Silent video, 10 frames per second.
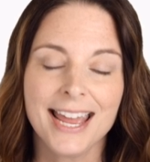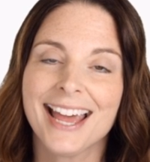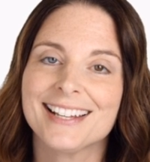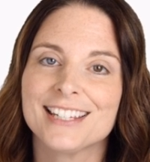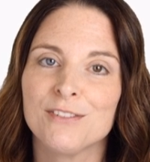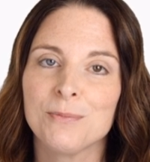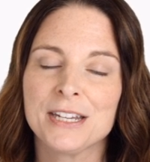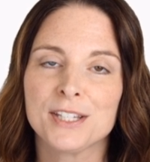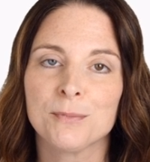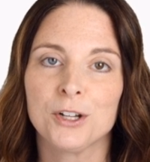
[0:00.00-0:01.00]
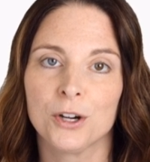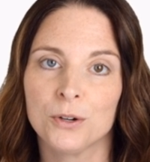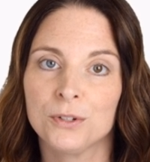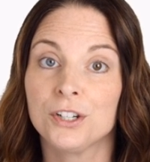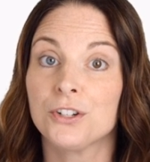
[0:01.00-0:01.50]
has given me some
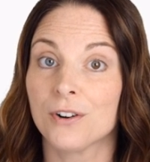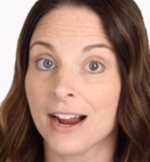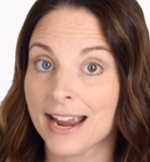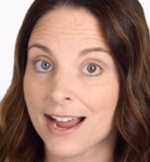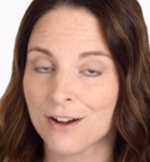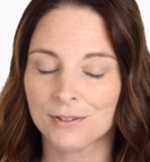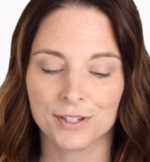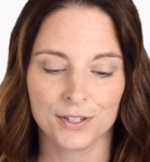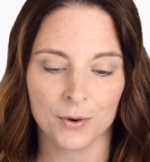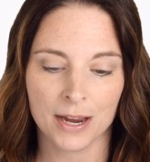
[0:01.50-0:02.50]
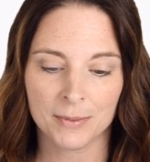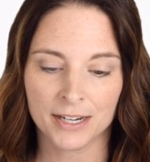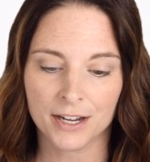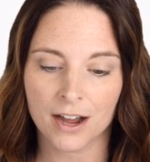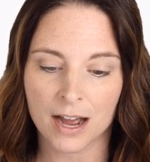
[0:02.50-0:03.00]
code to try out. So I'm going
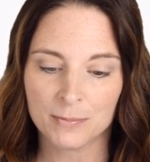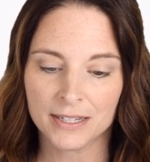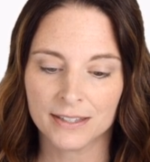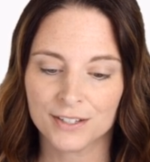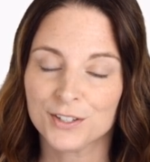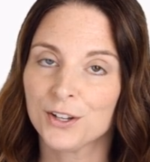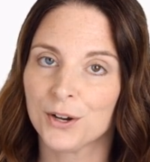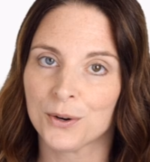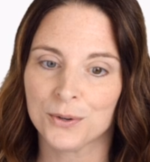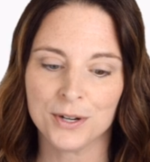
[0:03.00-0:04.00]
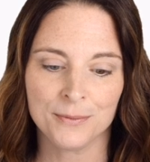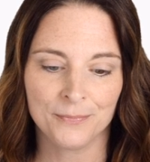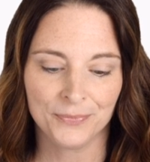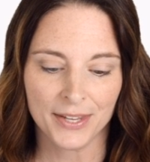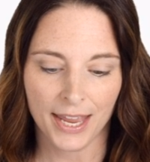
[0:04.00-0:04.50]
to copy this code,
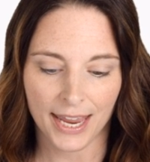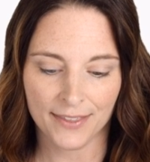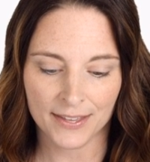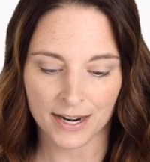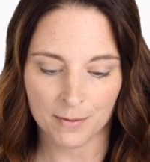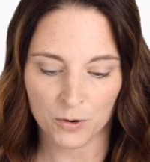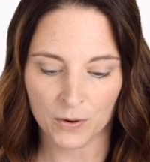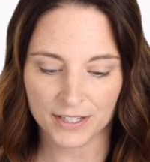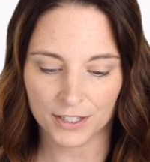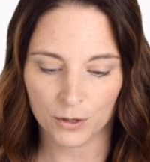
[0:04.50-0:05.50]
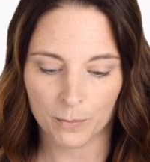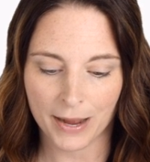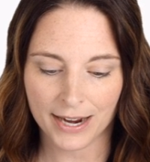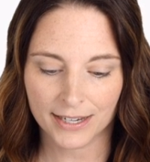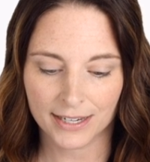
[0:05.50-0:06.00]
and then I'm going to go back